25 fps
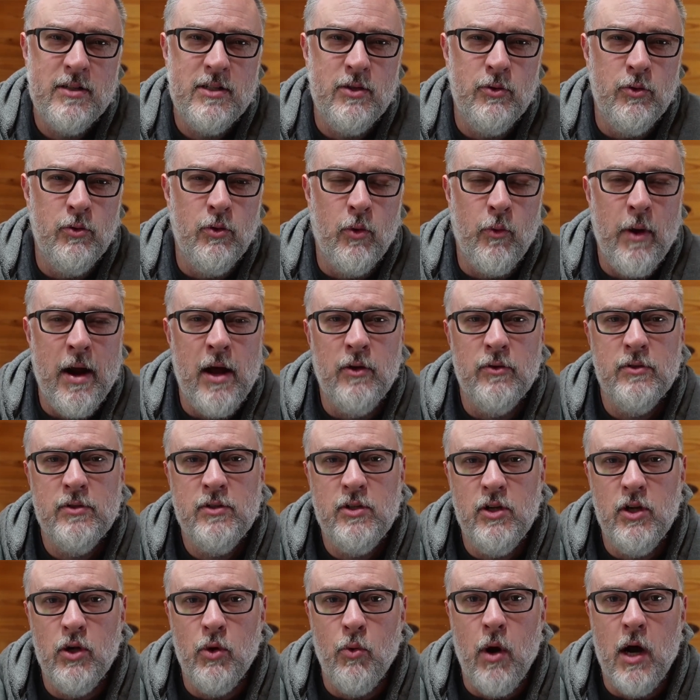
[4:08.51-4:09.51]
to around
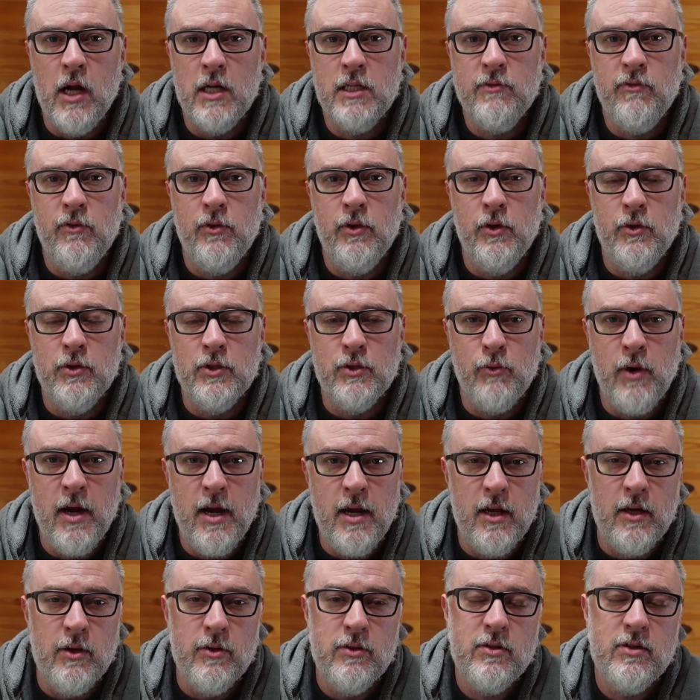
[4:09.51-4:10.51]
2 watts for those
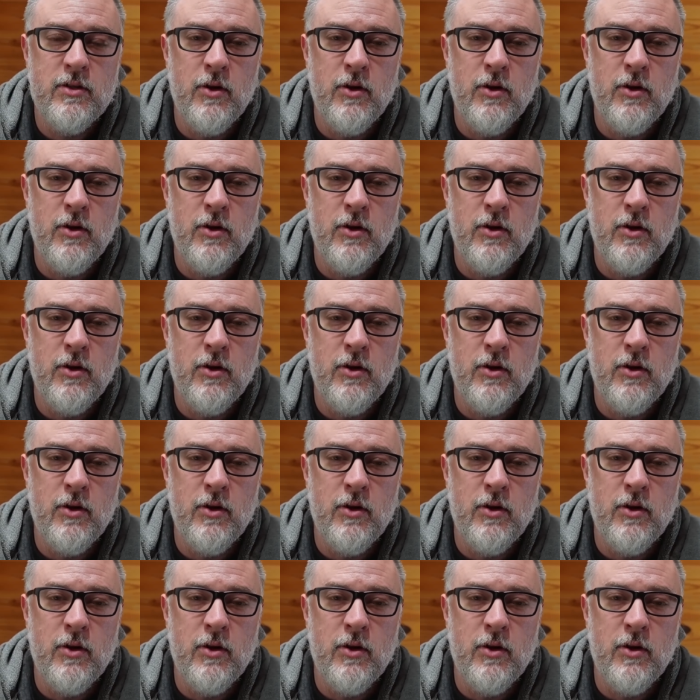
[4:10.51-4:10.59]
radios.